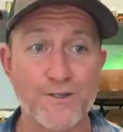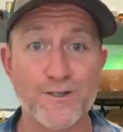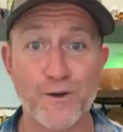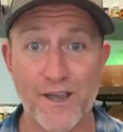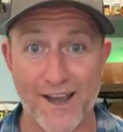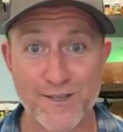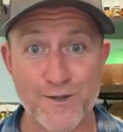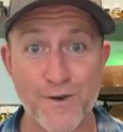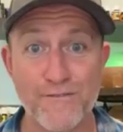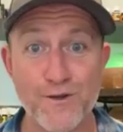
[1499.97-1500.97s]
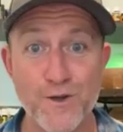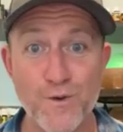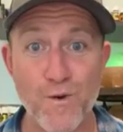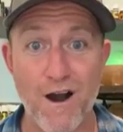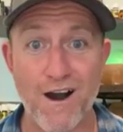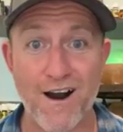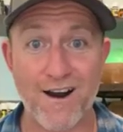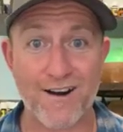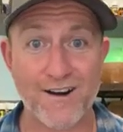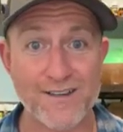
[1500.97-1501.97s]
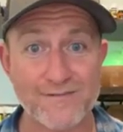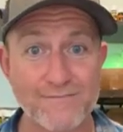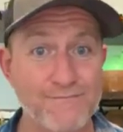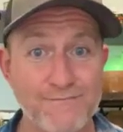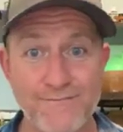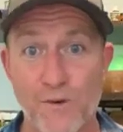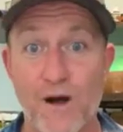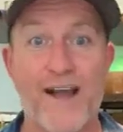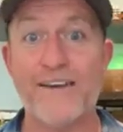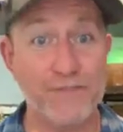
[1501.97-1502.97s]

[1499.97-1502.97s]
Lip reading: So if you are, well,